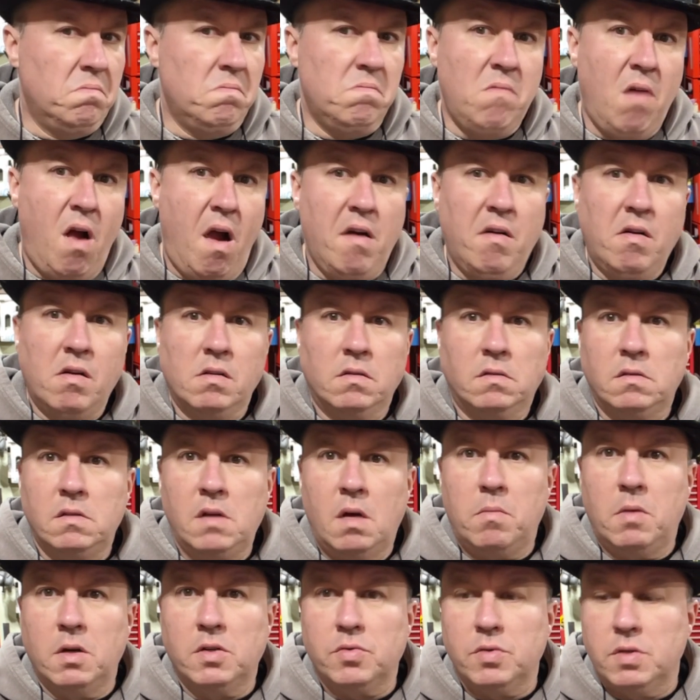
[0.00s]
know, not
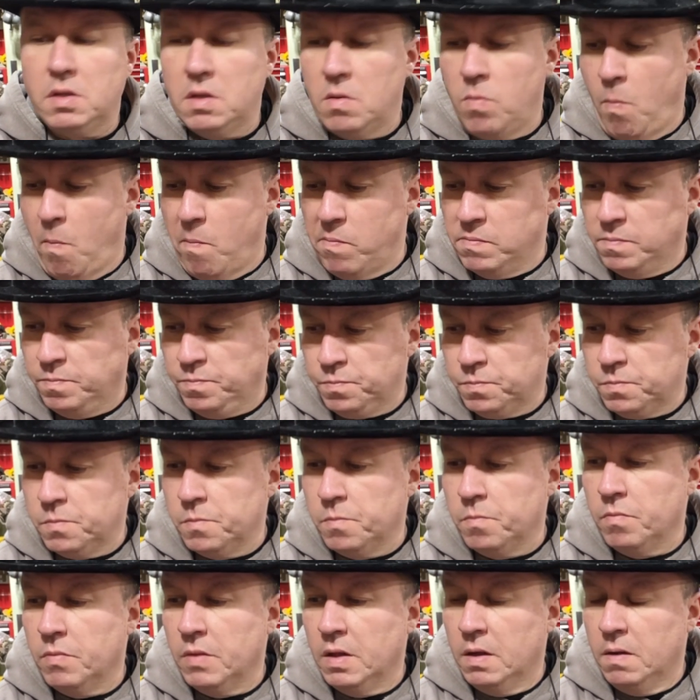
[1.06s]
much really.
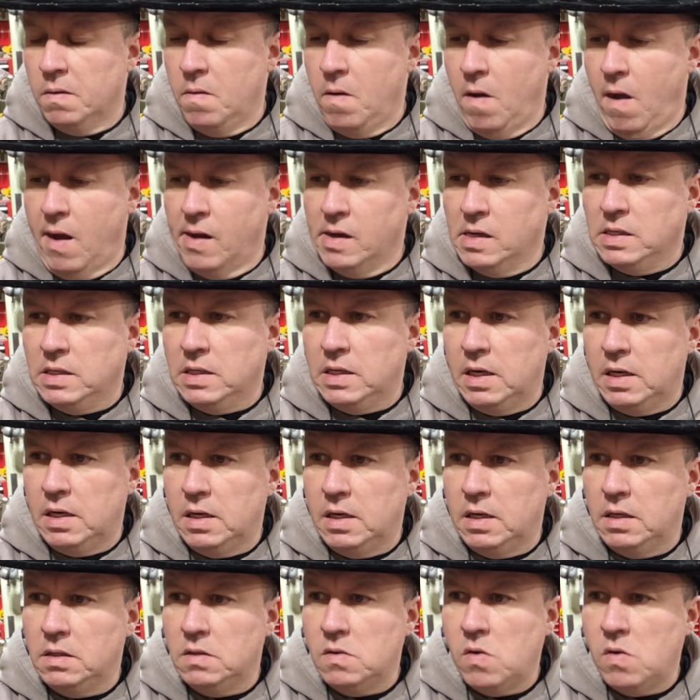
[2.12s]
Yeah.